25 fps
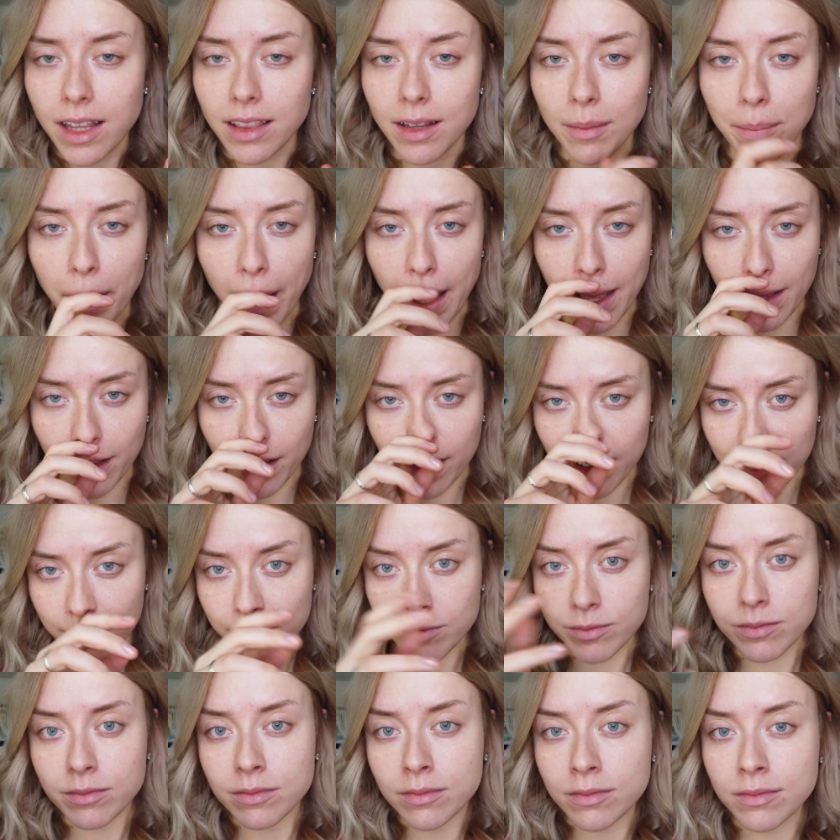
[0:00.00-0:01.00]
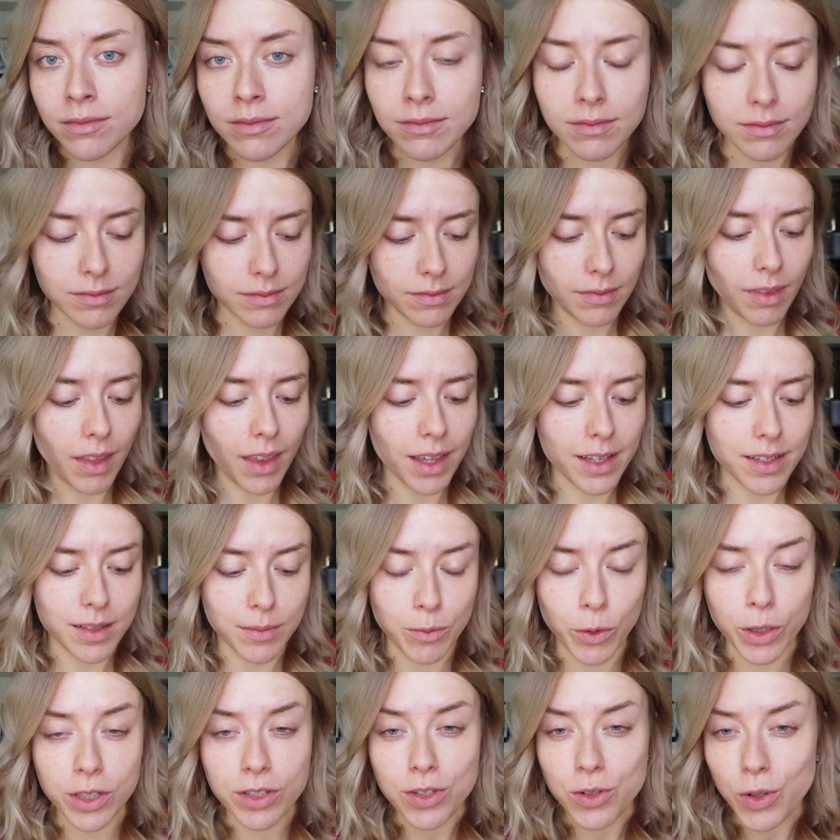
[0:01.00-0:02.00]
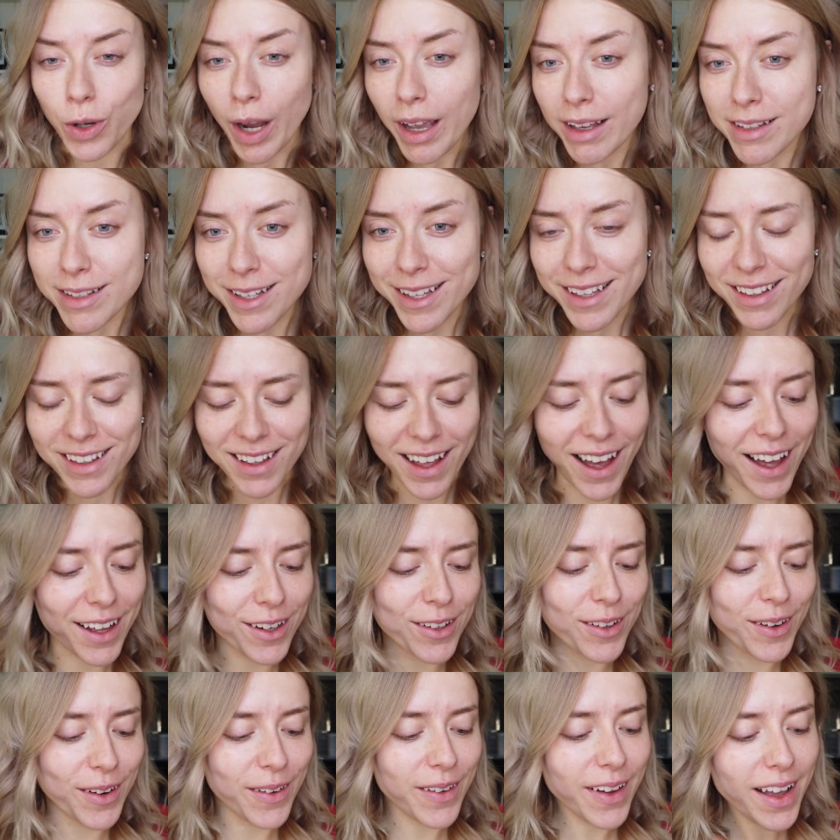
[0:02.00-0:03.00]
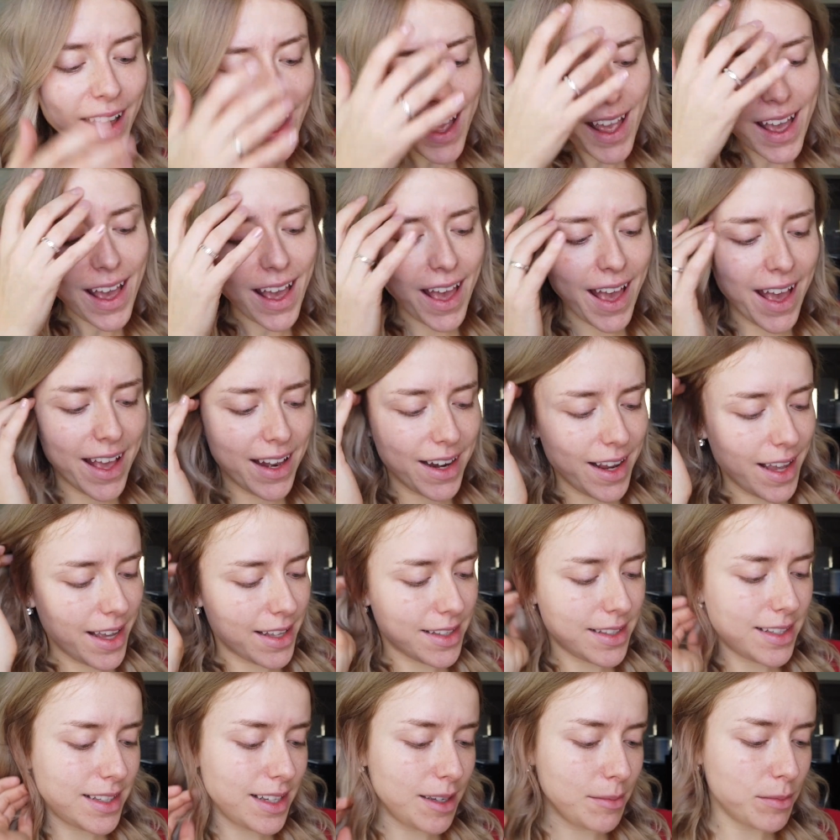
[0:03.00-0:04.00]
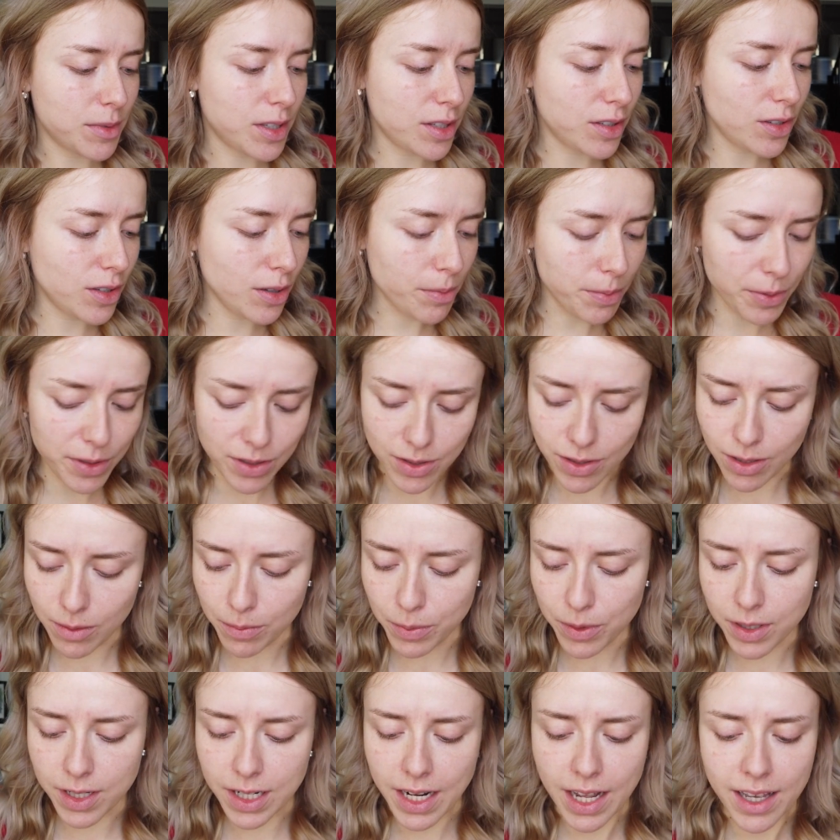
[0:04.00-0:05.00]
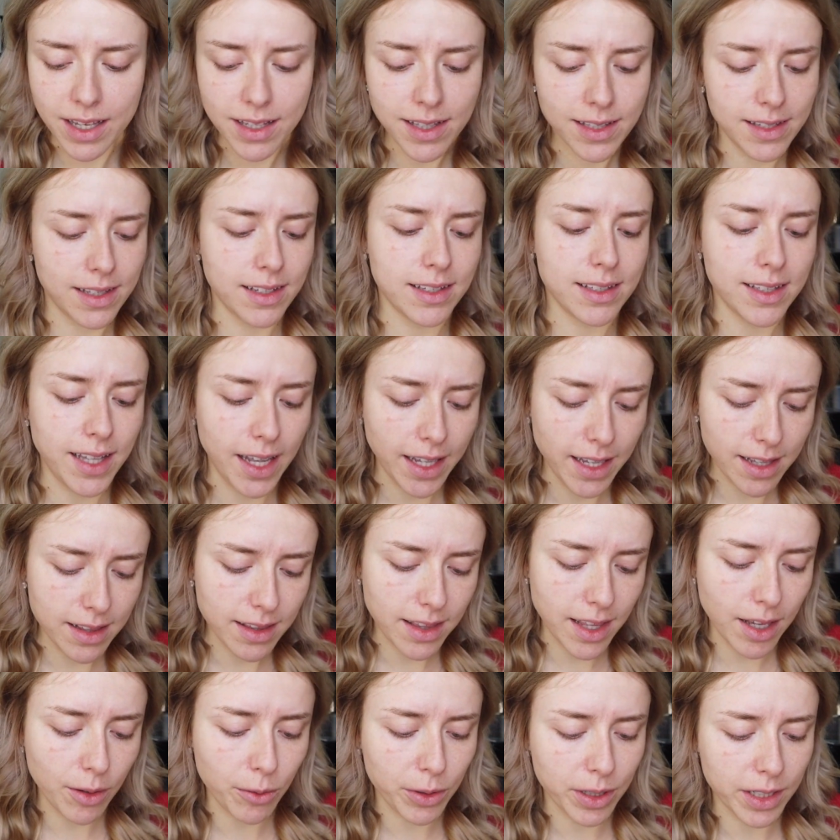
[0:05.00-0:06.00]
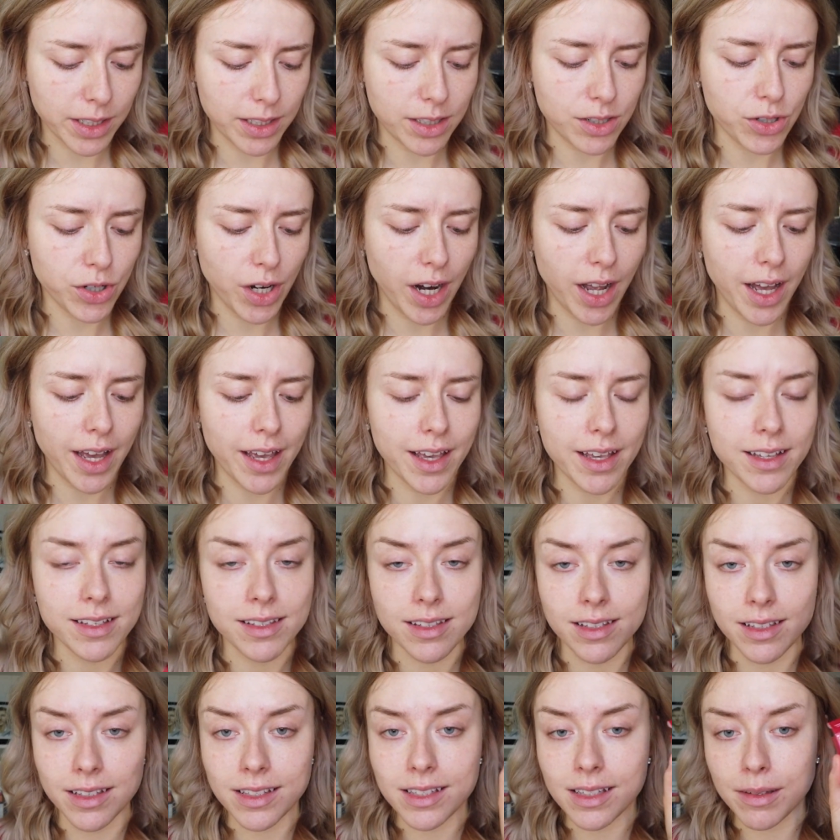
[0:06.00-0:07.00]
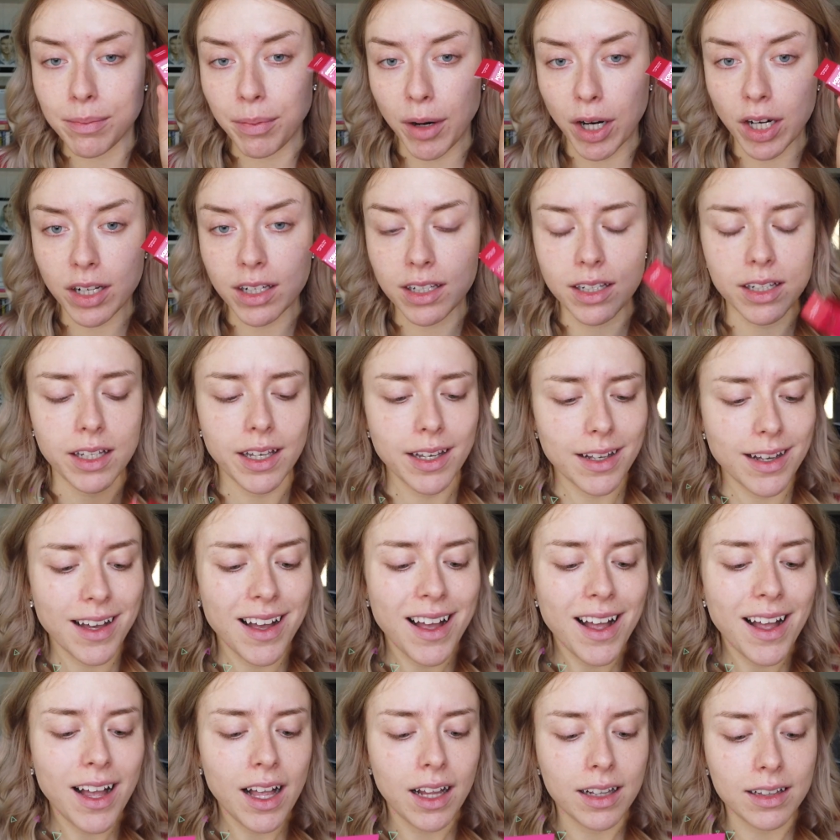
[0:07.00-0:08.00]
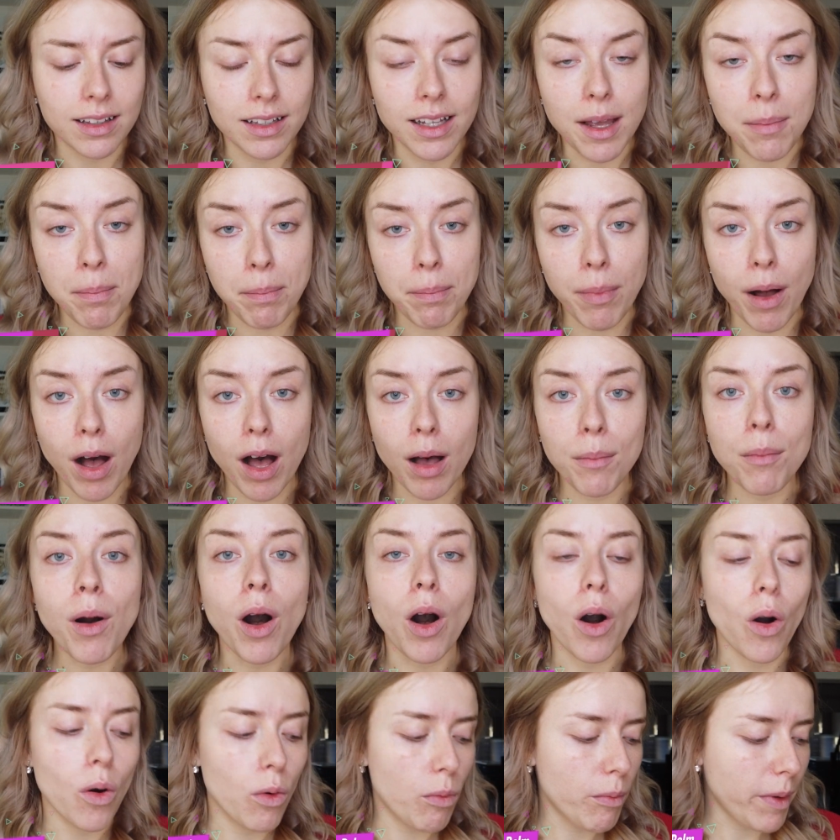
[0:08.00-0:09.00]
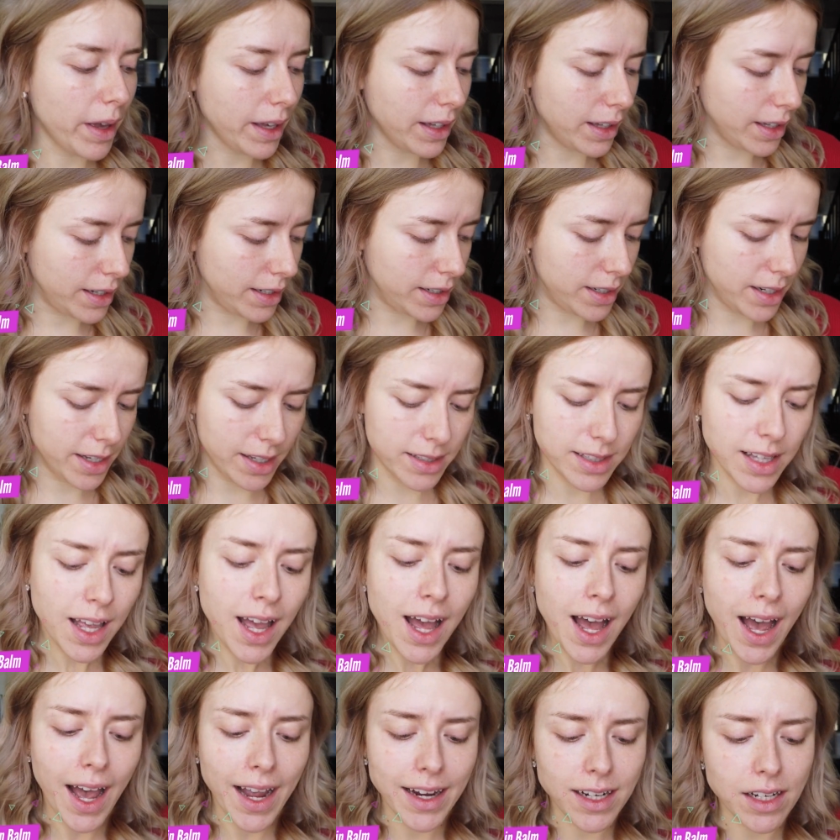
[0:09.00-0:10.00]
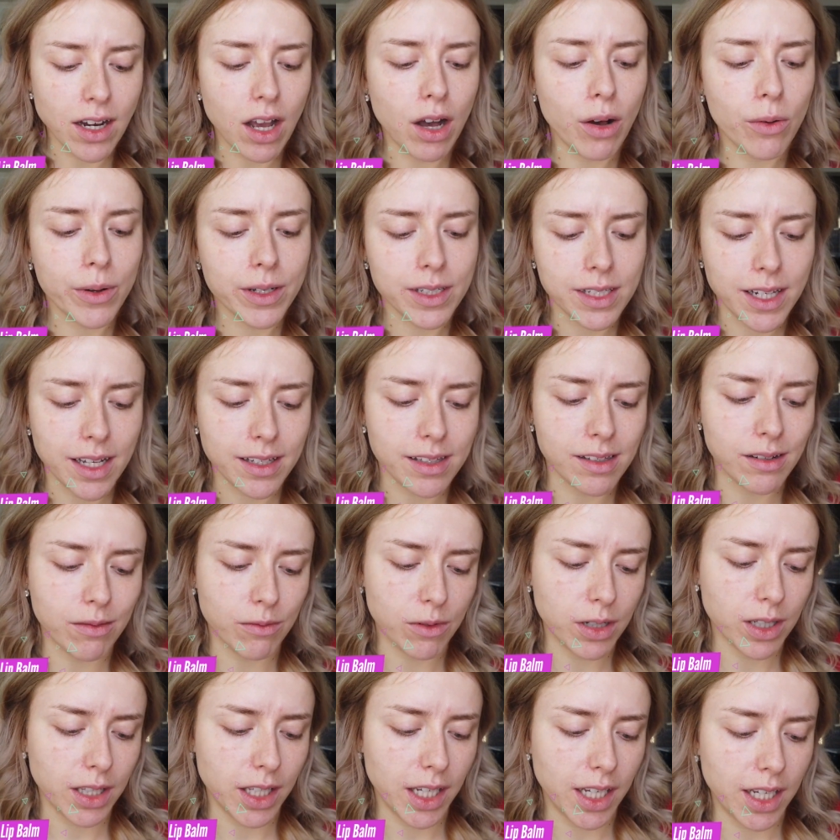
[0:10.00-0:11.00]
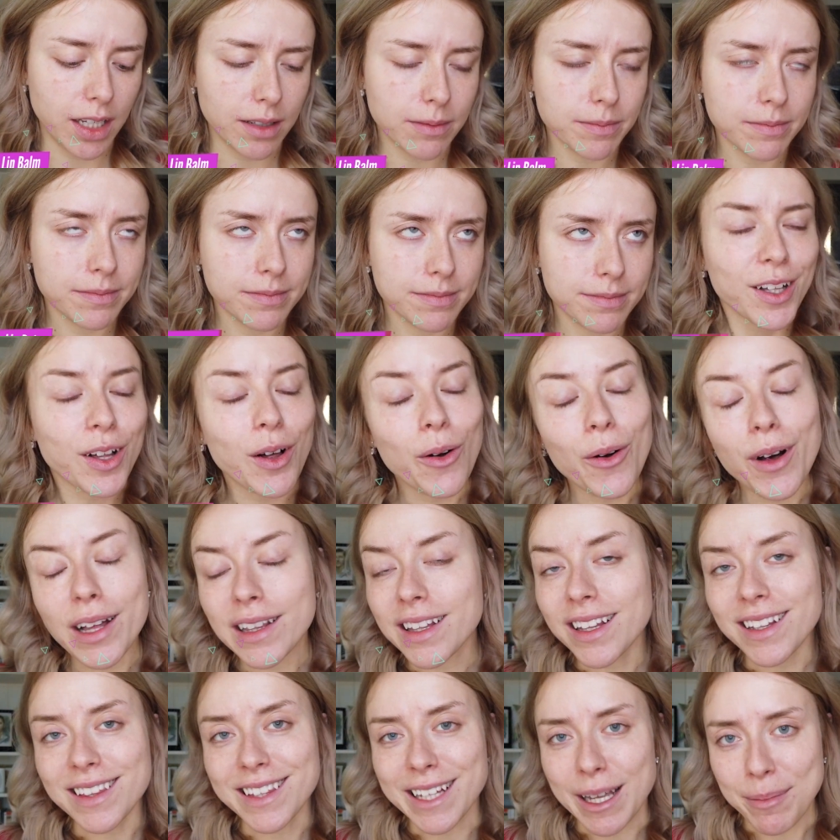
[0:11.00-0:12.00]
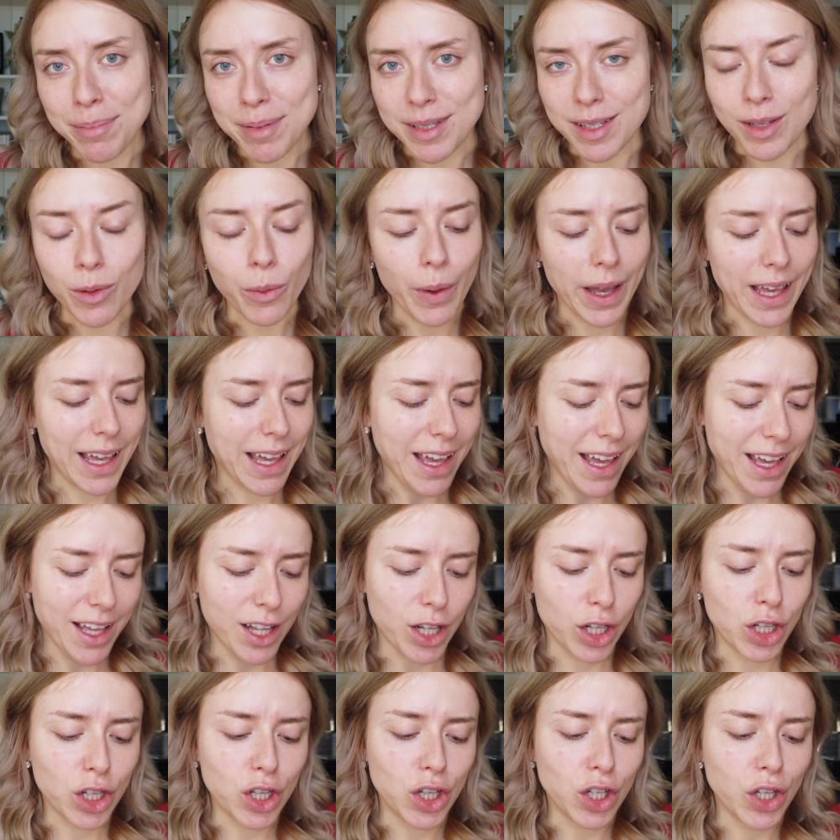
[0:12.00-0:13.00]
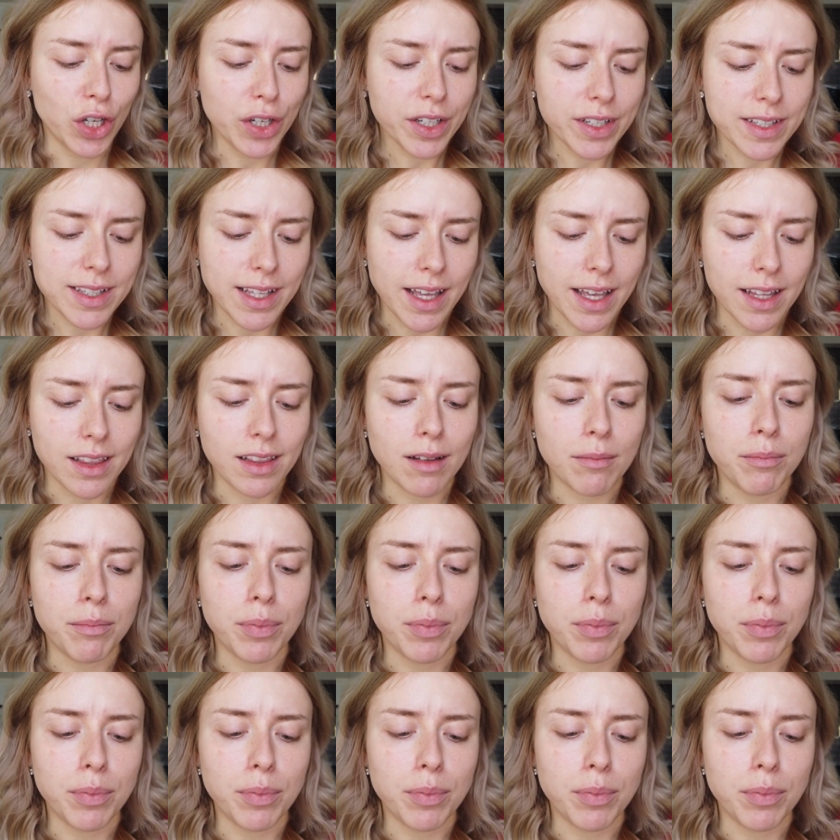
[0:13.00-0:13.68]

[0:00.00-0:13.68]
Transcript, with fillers: and the pink is moisturizing, I don't know, and it seemed super, super nice. The second thing we're gonna try is the Sparkling Lip Balm. Oh my goodness. I know it doesn't really go on the lips the way it looks in the